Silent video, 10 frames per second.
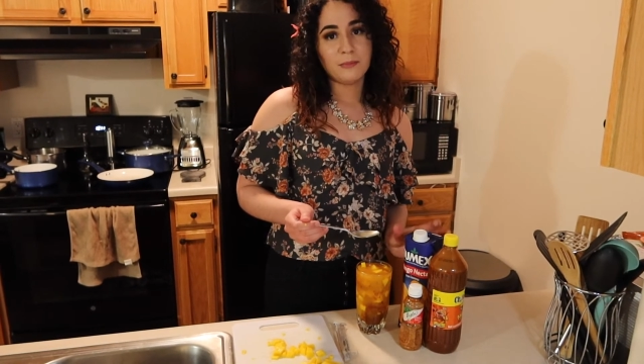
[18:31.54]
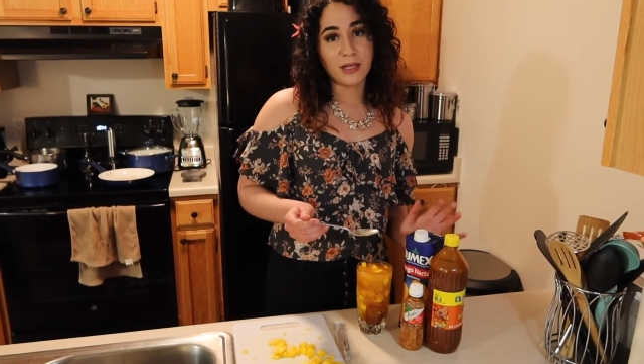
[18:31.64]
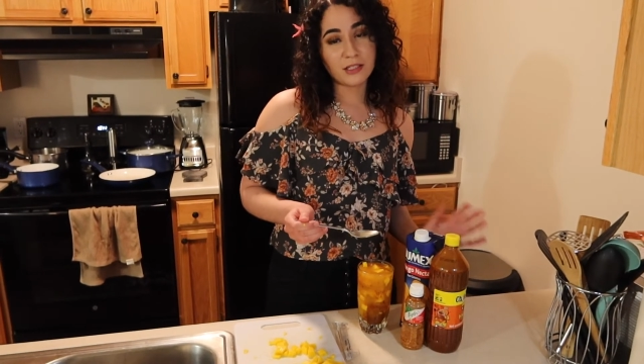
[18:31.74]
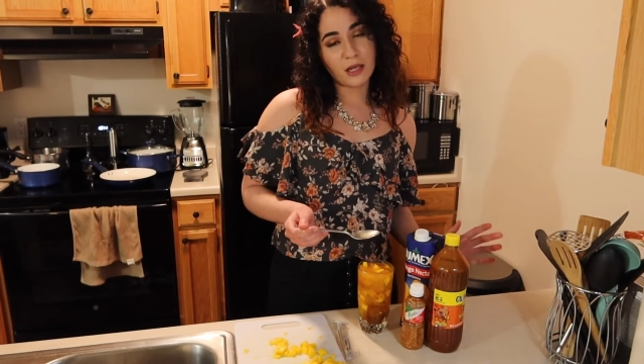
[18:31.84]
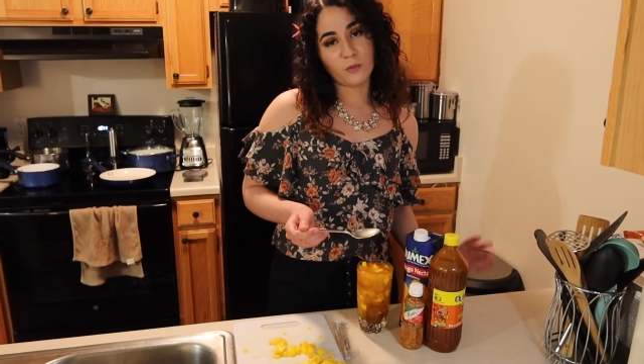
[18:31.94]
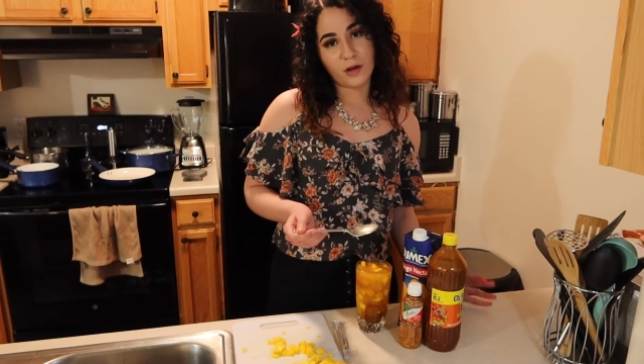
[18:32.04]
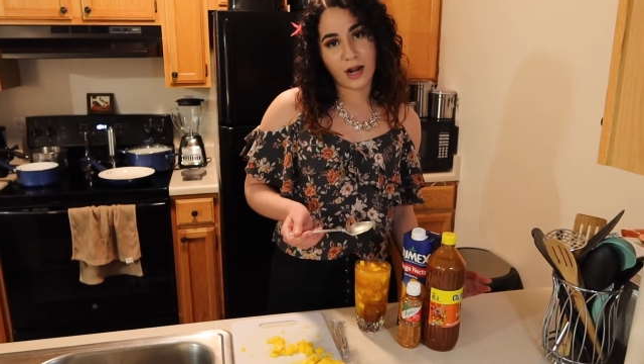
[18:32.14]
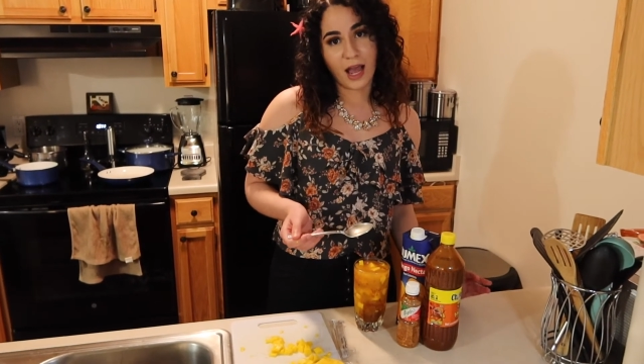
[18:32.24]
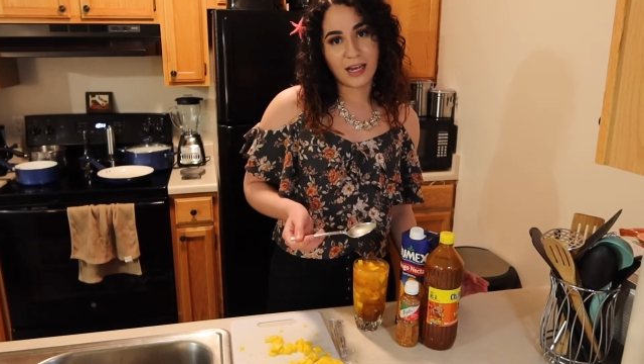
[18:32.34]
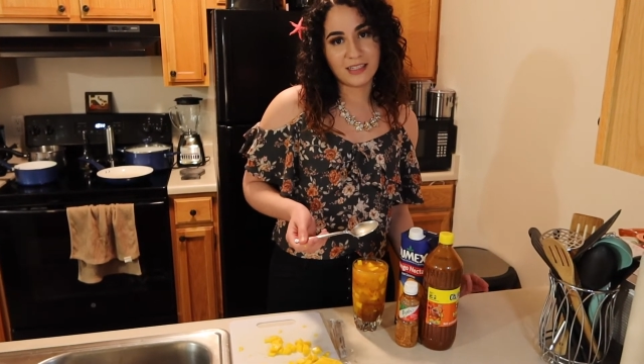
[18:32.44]
based on what
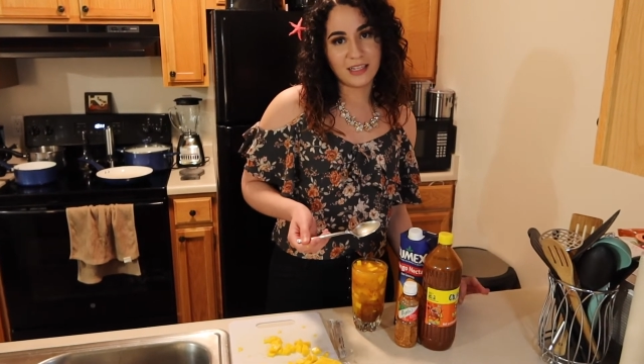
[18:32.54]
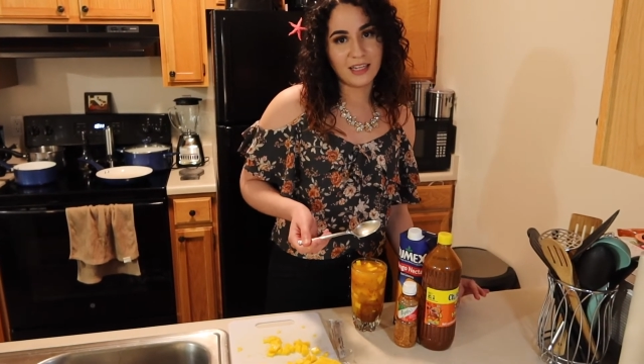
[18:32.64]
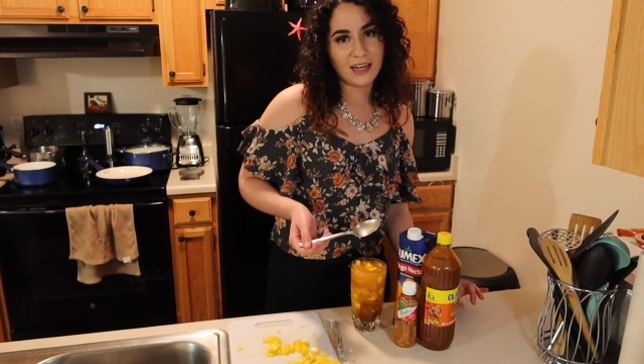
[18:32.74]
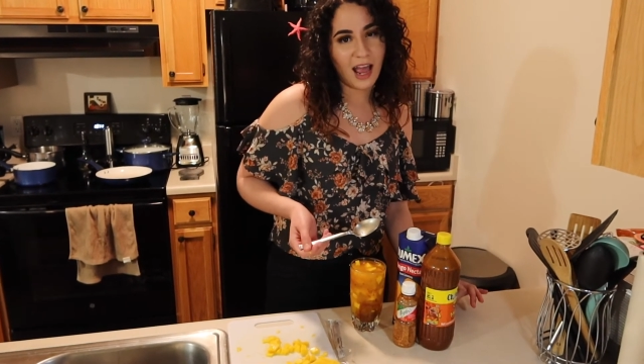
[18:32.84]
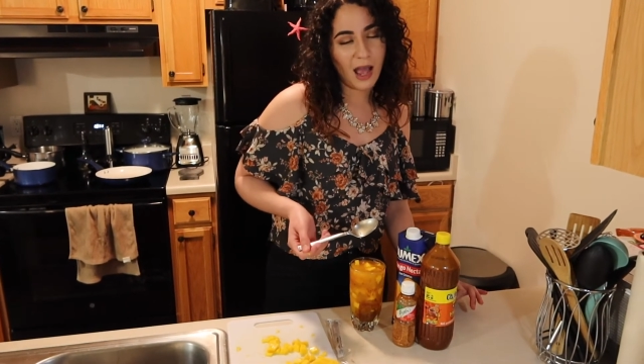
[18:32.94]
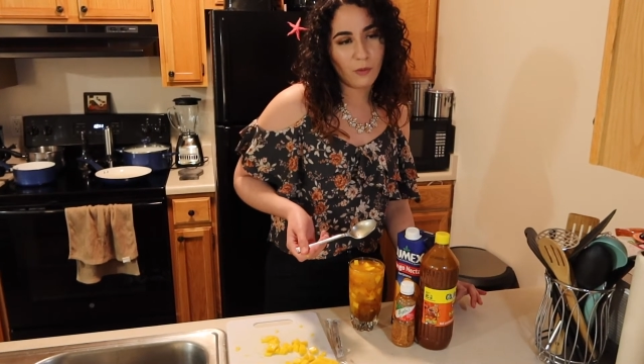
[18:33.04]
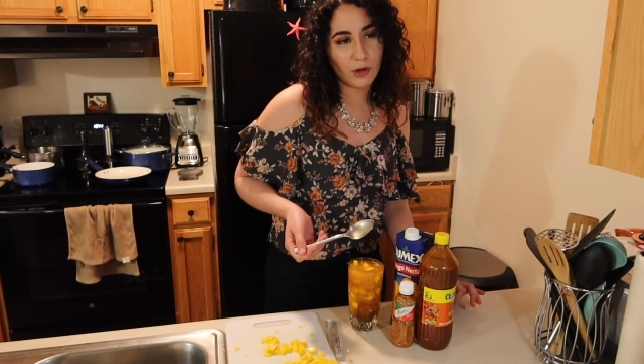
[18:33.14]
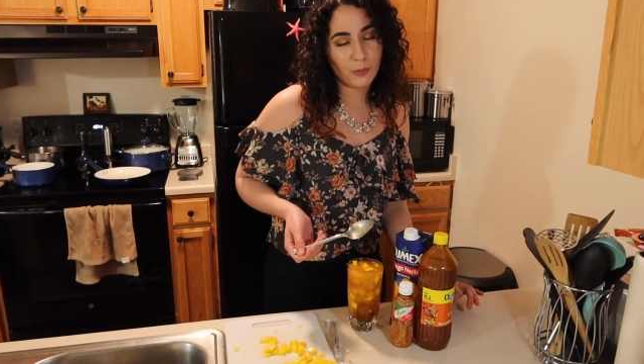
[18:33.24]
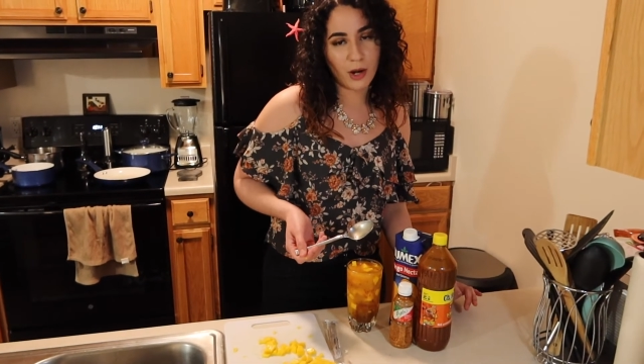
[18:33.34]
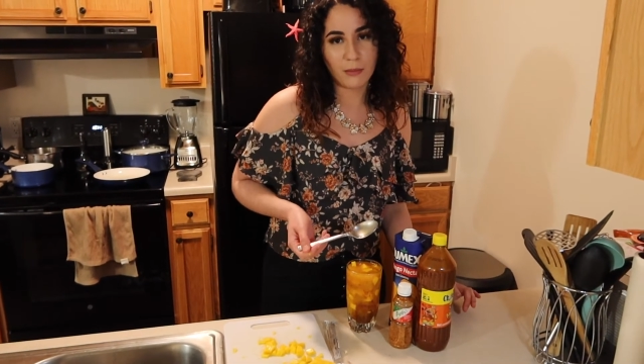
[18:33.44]
I did, I
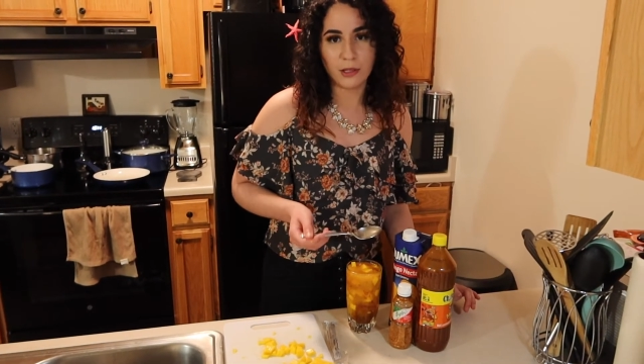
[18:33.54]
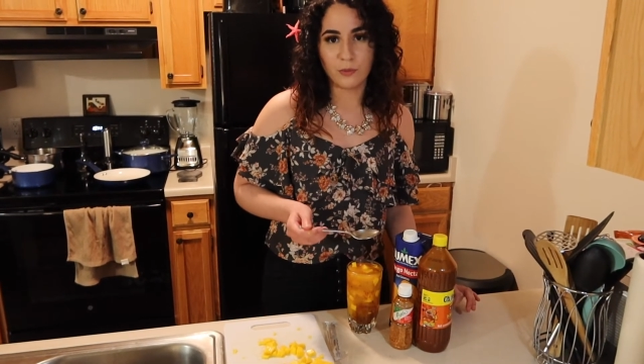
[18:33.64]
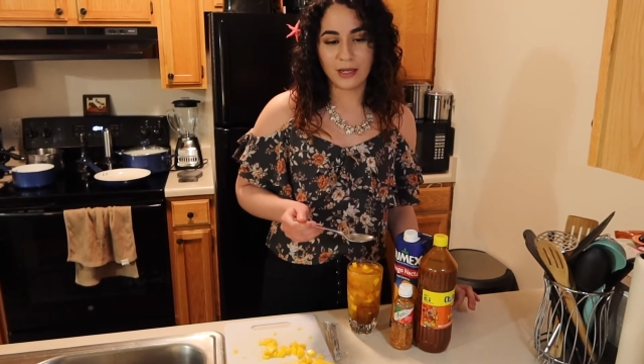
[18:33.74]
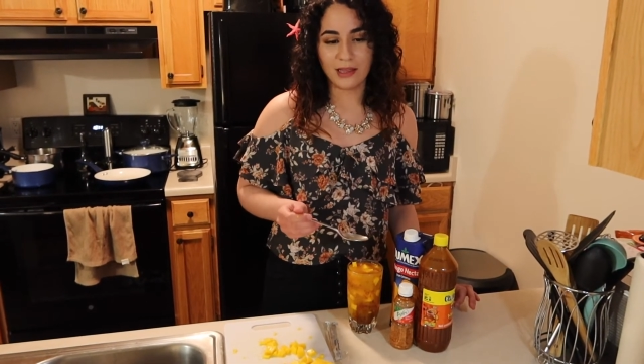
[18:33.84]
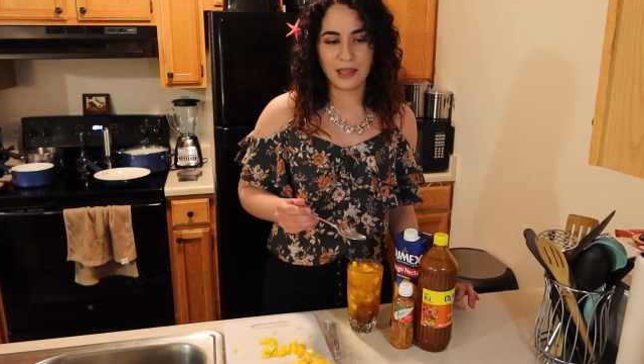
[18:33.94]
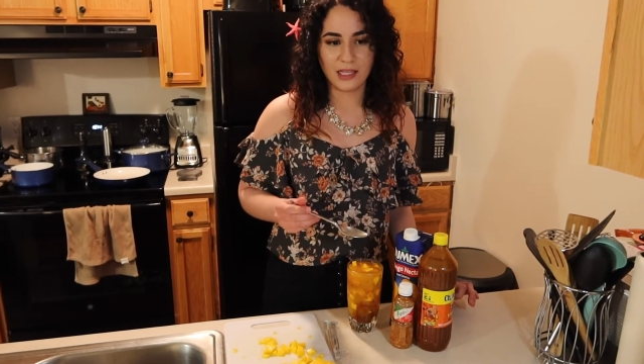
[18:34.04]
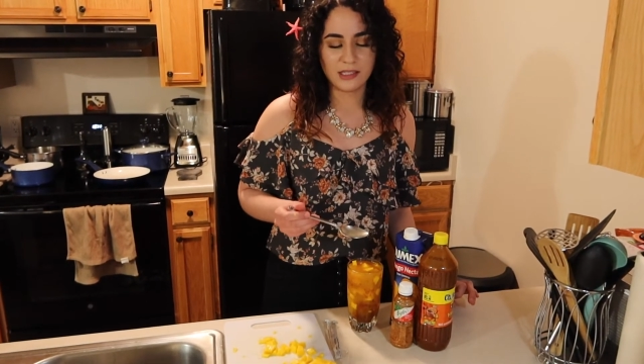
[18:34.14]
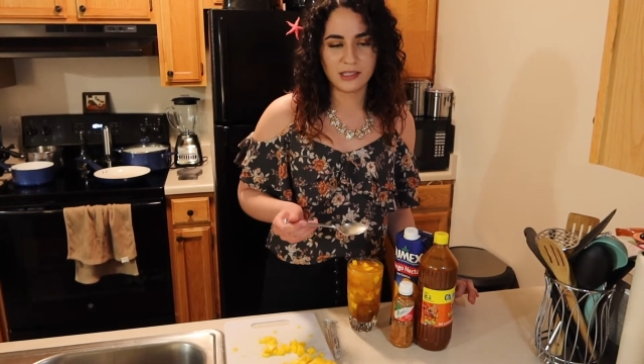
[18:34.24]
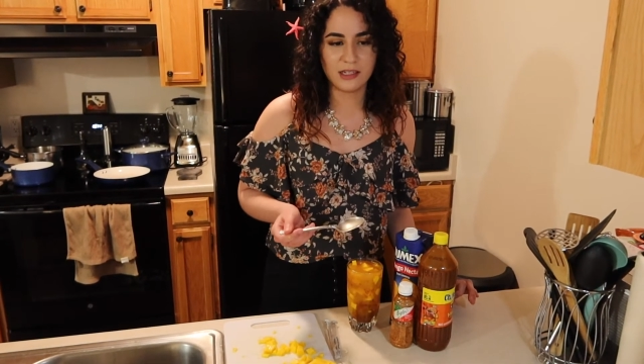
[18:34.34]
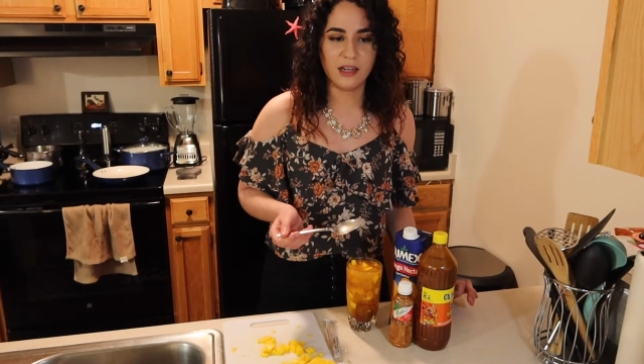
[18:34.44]
would probably rate this